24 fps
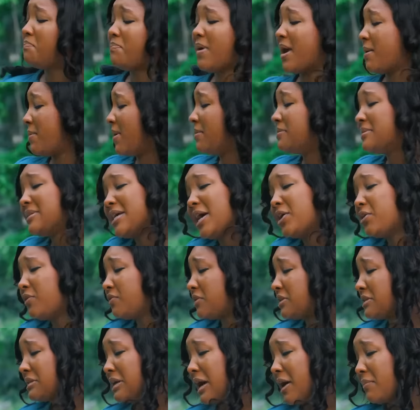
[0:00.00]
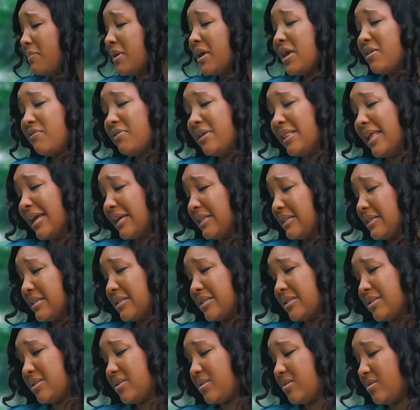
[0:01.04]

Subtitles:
Babe, I'm tired of this car behaving like this.